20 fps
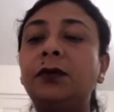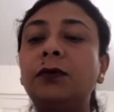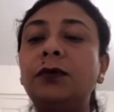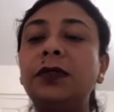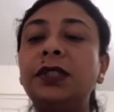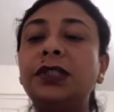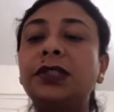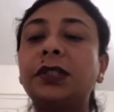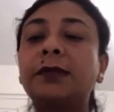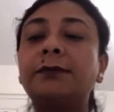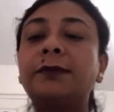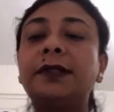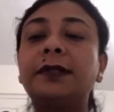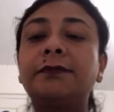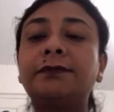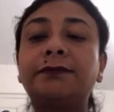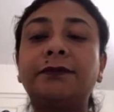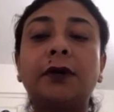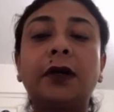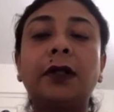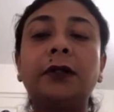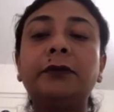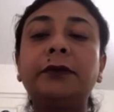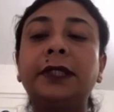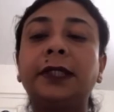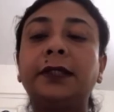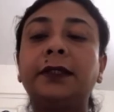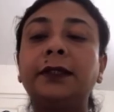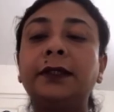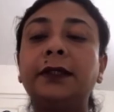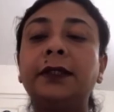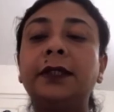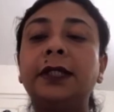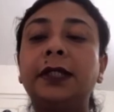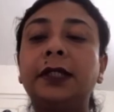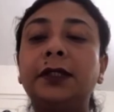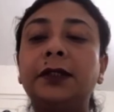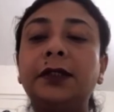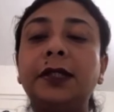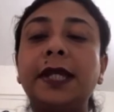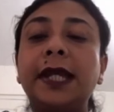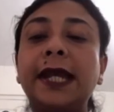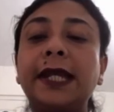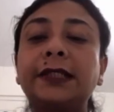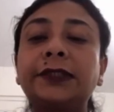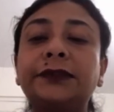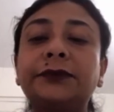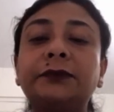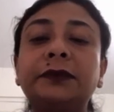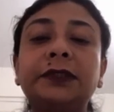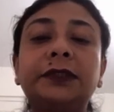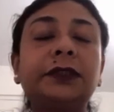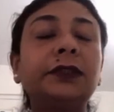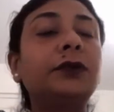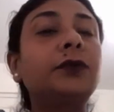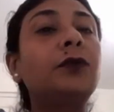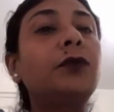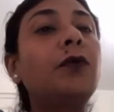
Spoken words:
Which of the following reacts with